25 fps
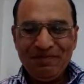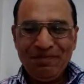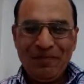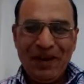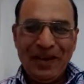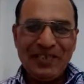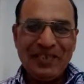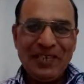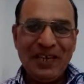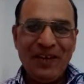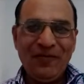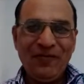
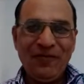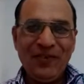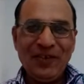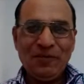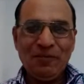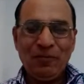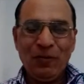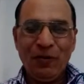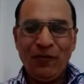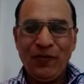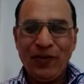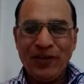Myself
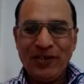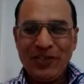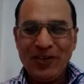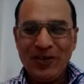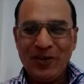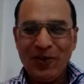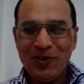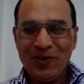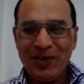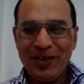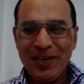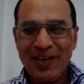is
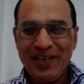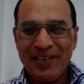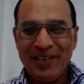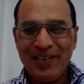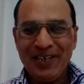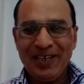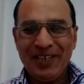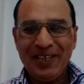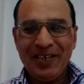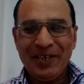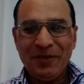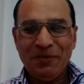Professor Dr.
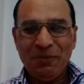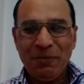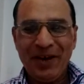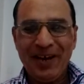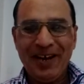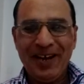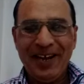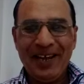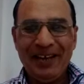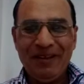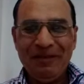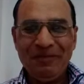
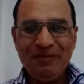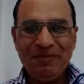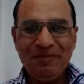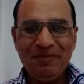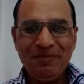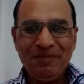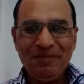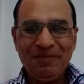Deshpande,